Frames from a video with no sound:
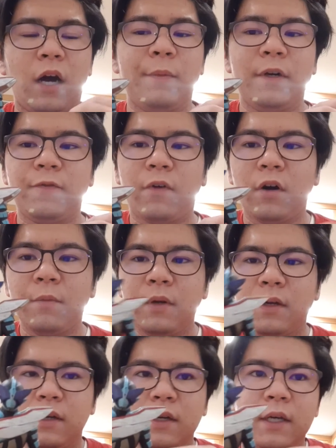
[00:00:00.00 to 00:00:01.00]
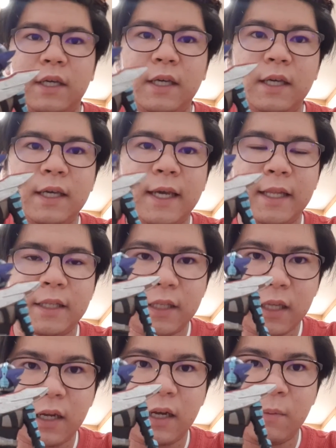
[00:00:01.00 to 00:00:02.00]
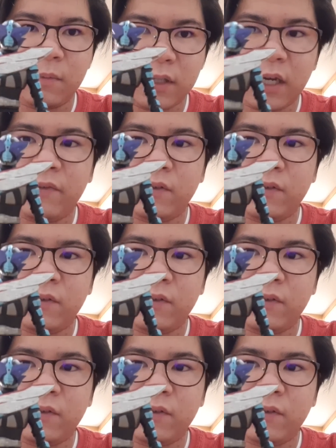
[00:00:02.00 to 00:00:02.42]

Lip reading: form, he can dive into